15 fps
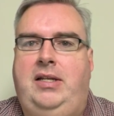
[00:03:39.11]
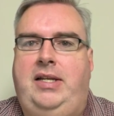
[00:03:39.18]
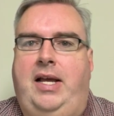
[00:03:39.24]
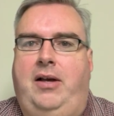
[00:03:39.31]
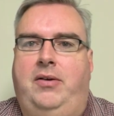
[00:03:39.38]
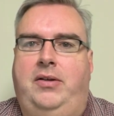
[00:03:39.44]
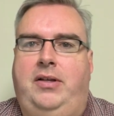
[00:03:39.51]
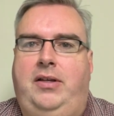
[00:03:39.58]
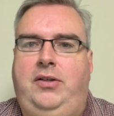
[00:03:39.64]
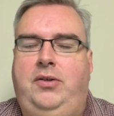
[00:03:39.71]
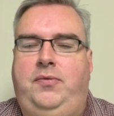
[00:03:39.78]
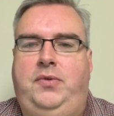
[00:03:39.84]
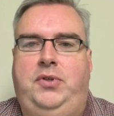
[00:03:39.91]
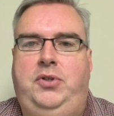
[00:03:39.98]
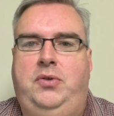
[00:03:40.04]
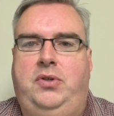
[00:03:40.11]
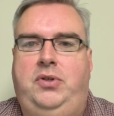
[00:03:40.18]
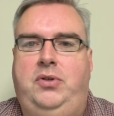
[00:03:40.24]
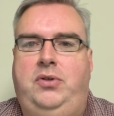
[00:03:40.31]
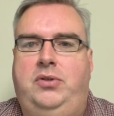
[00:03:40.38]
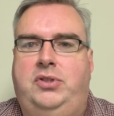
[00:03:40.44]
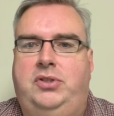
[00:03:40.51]
Now, if you do a
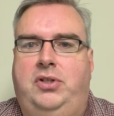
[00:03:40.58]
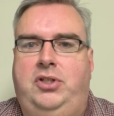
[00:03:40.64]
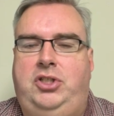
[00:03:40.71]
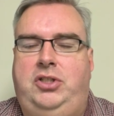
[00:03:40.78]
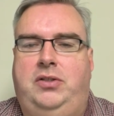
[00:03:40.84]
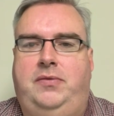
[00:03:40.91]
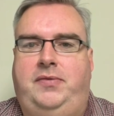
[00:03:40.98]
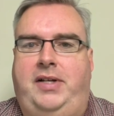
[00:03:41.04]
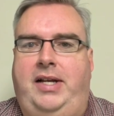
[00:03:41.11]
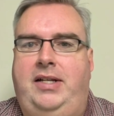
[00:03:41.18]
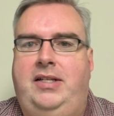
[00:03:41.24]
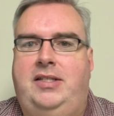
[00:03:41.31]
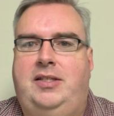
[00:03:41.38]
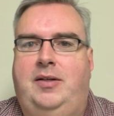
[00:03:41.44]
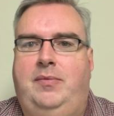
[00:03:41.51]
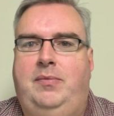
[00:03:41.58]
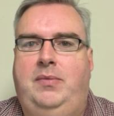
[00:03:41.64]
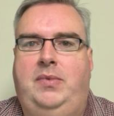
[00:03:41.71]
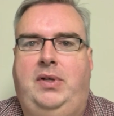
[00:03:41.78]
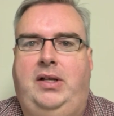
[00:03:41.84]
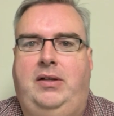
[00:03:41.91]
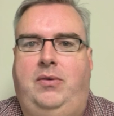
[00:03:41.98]
Google search, you'll find
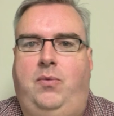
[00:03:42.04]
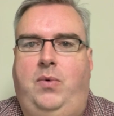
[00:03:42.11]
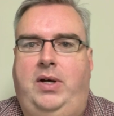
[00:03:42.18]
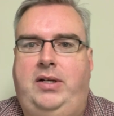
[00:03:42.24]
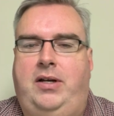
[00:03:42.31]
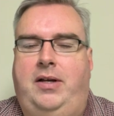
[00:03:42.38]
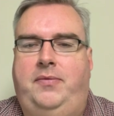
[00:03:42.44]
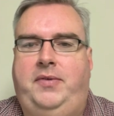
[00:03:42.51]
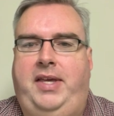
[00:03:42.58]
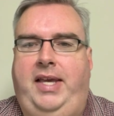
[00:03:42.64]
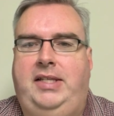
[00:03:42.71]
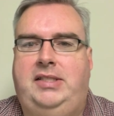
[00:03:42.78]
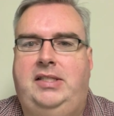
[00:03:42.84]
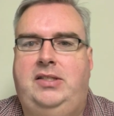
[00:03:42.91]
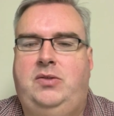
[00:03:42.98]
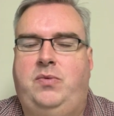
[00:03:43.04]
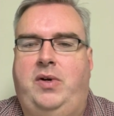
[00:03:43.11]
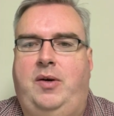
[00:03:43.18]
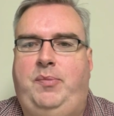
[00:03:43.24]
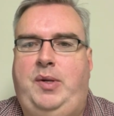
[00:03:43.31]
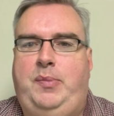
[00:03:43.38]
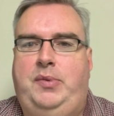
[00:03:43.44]
some one-off cases
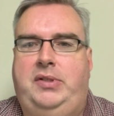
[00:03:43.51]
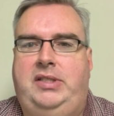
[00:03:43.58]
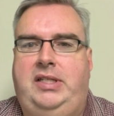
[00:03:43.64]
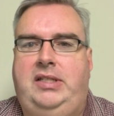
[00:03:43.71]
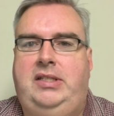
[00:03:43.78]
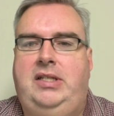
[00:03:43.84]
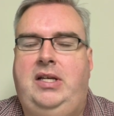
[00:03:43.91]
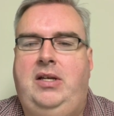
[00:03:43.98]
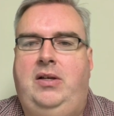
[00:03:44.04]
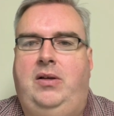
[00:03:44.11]
where people did